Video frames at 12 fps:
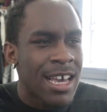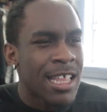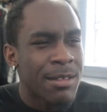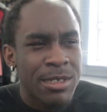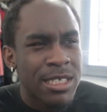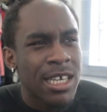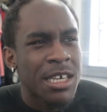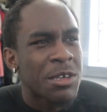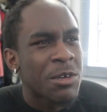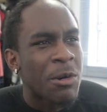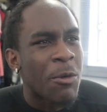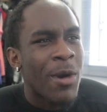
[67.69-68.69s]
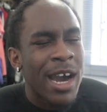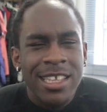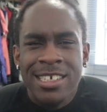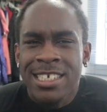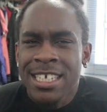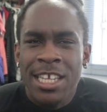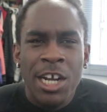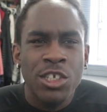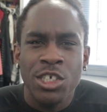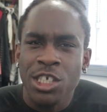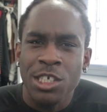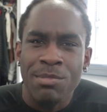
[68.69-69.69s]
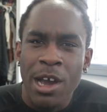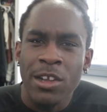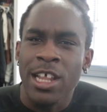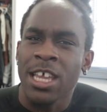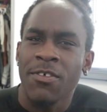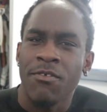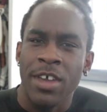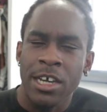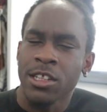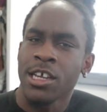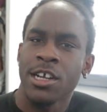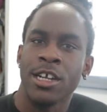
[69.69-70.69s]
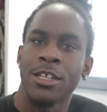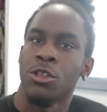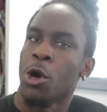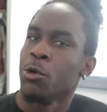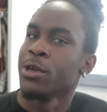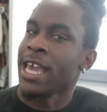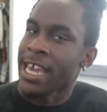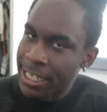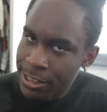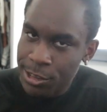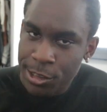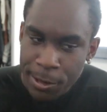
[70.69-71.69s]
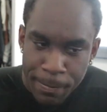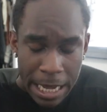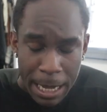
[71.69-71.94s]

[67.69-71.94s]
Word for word: and I'm just like, yo, why does in here just smell like failure and no gains?